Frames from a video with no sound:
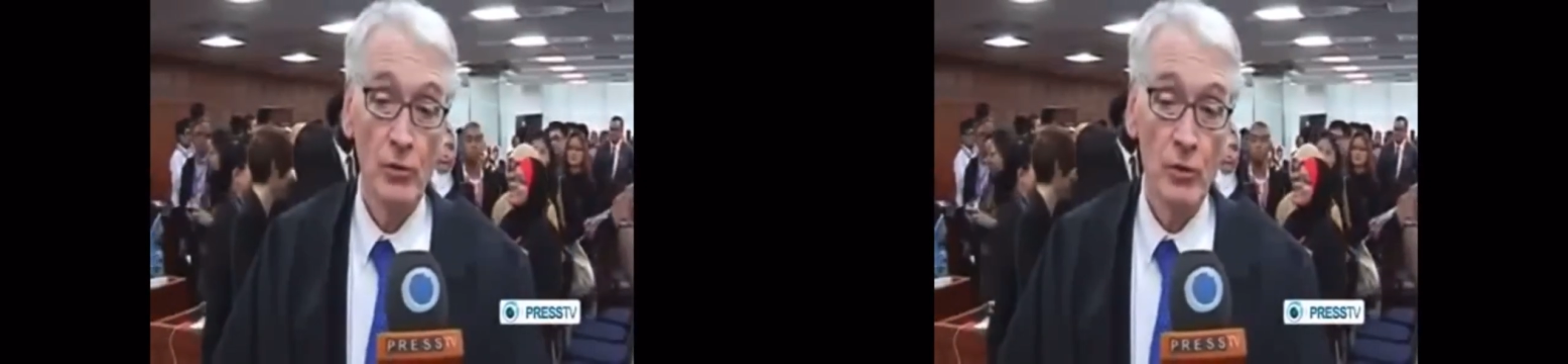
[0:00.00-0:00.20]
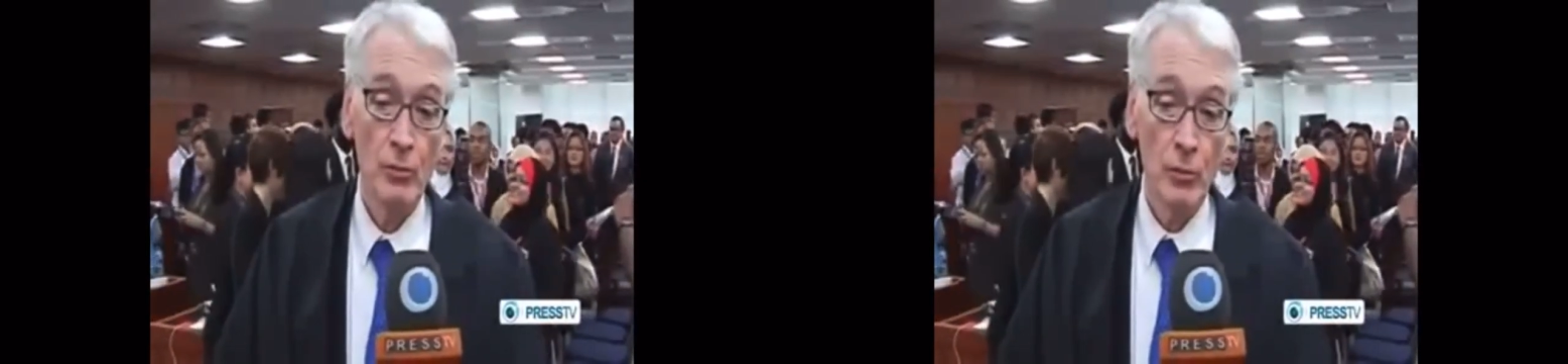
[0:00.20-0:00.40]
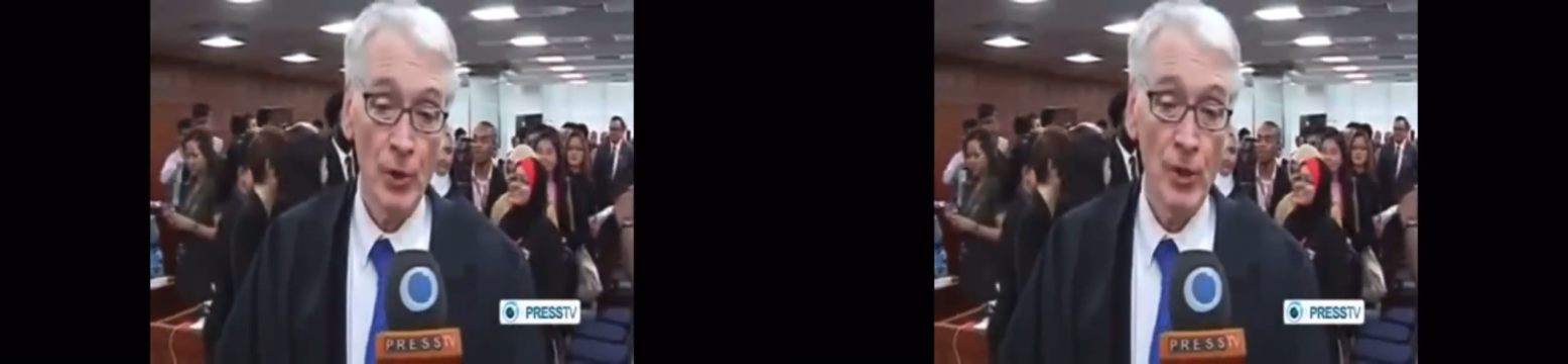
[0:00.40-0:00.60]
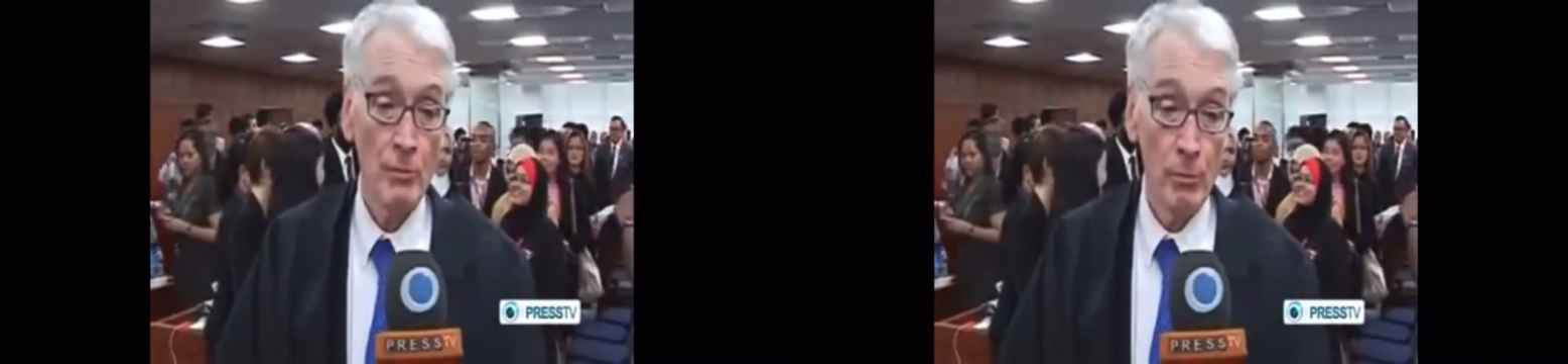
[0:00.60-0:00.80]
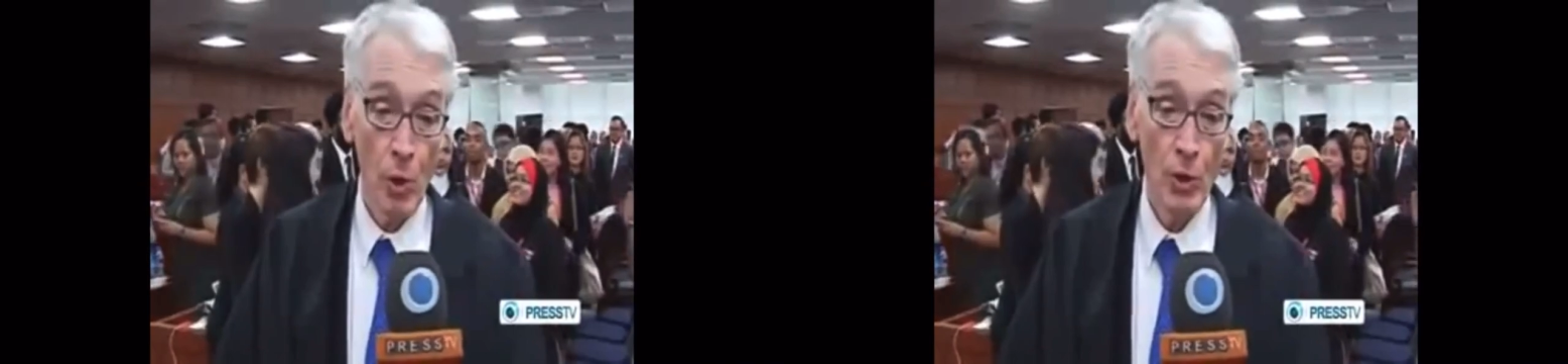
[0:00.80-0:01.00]
to bring
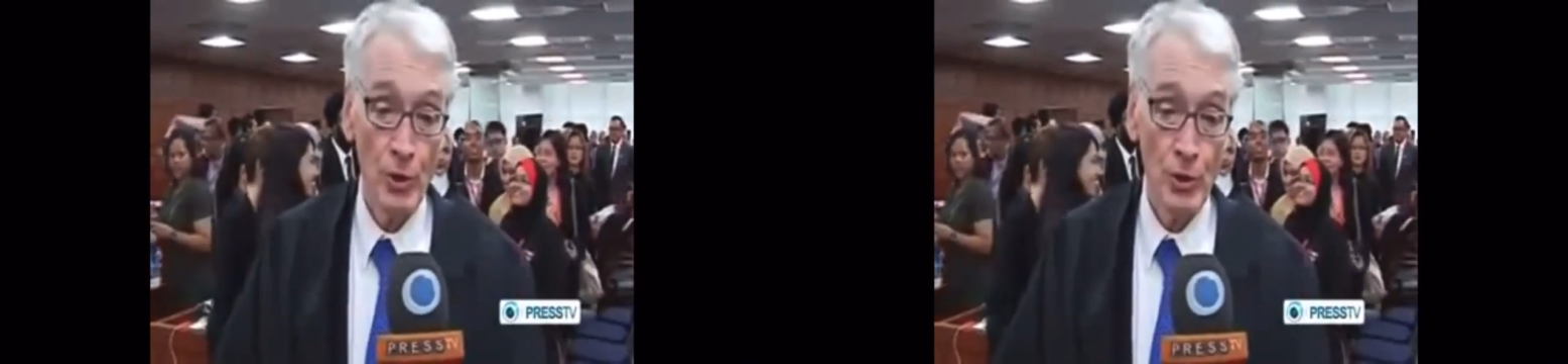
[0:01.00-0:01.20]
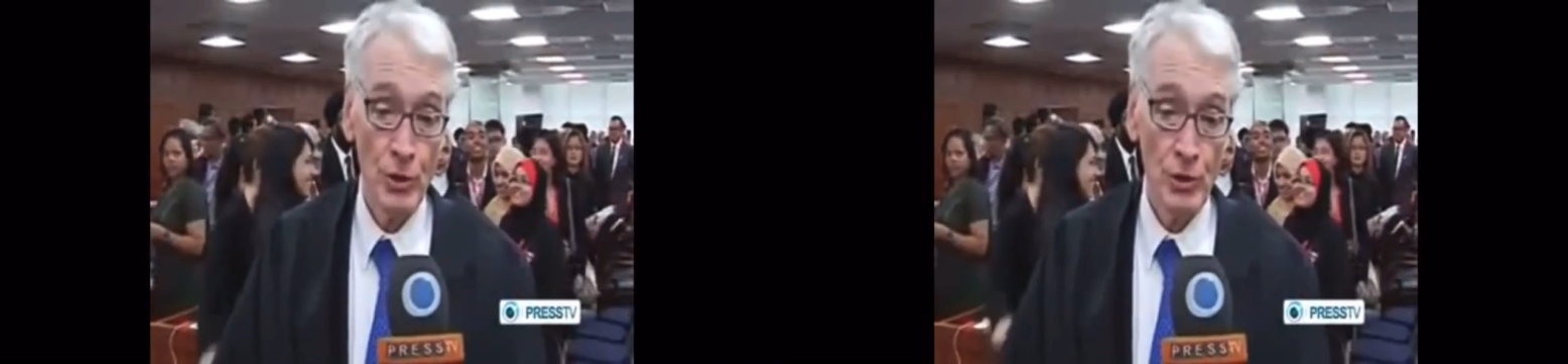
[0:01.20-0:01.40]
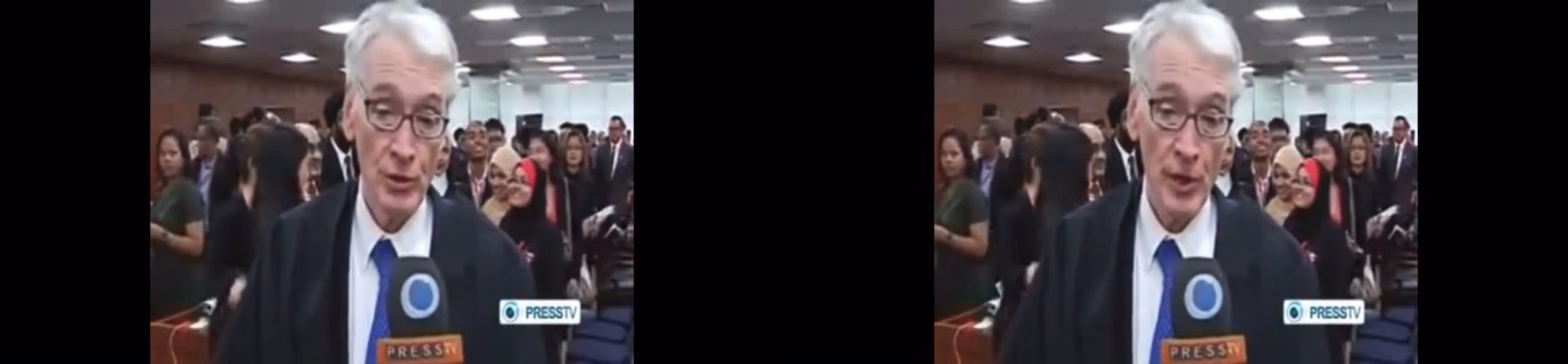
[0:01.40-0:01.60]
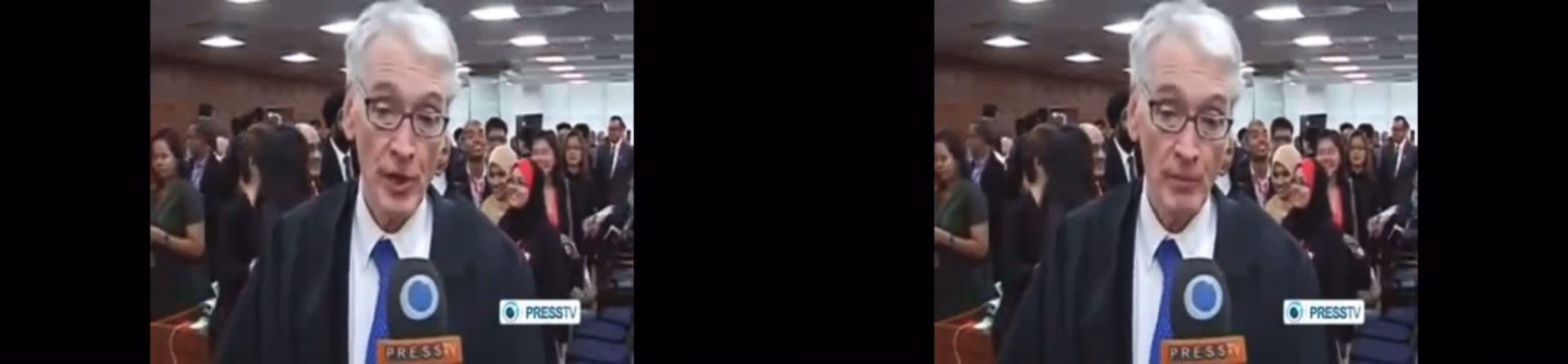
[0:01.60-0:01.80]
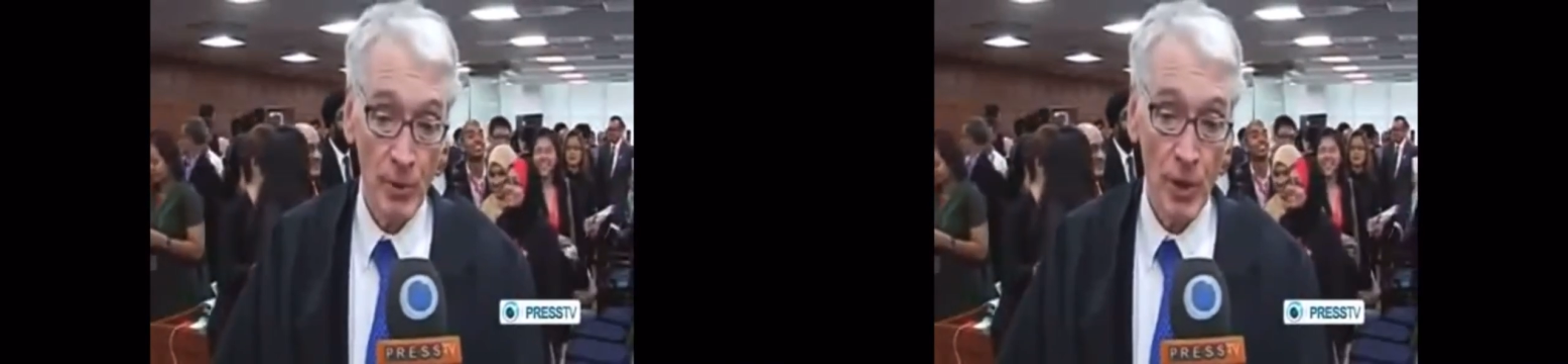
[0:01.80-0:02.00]
Bush
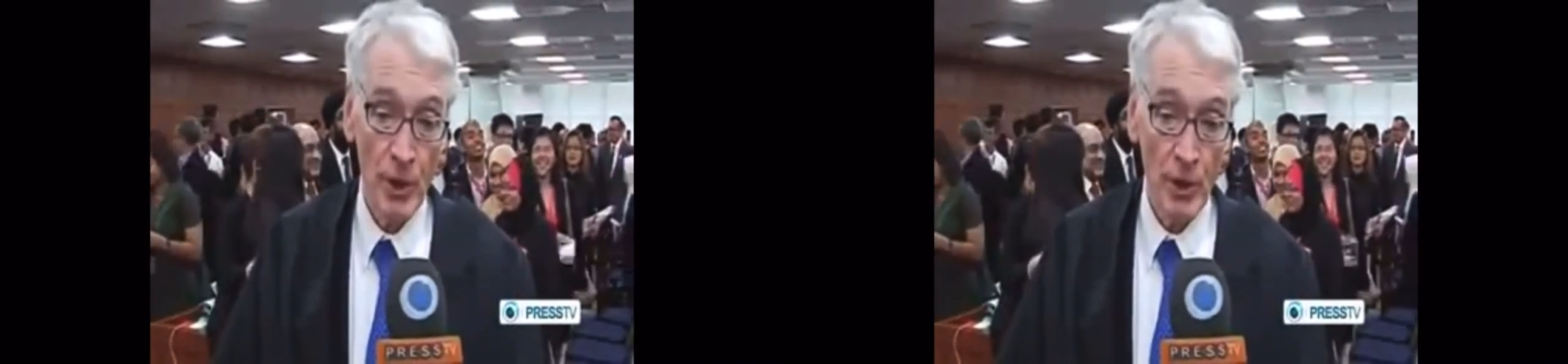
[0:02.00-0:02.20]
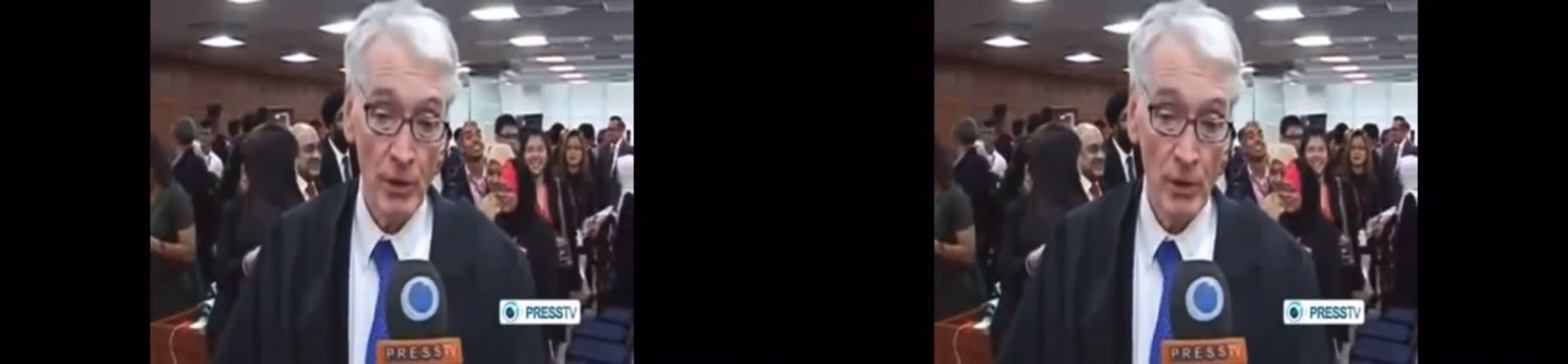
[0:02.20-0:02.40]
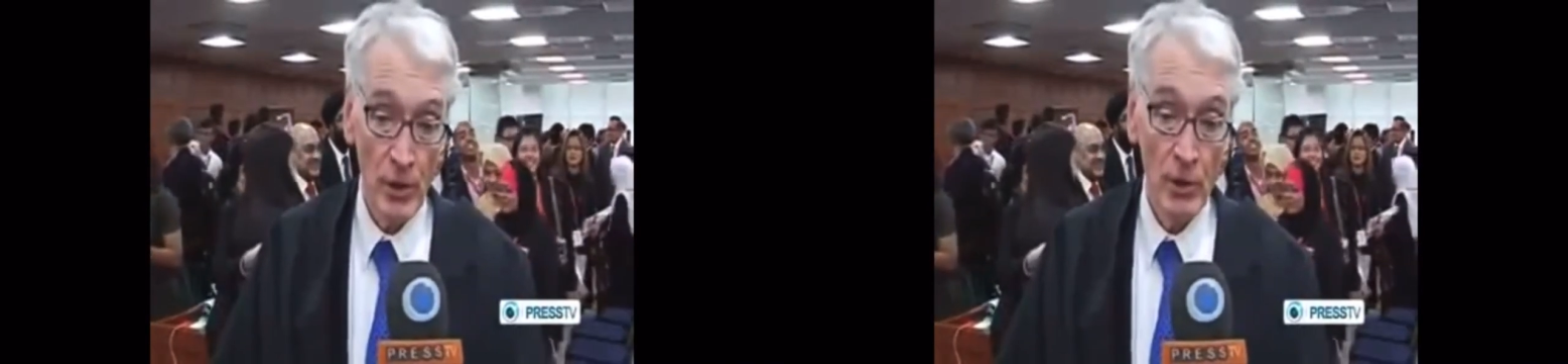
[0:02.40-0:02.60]
and Blair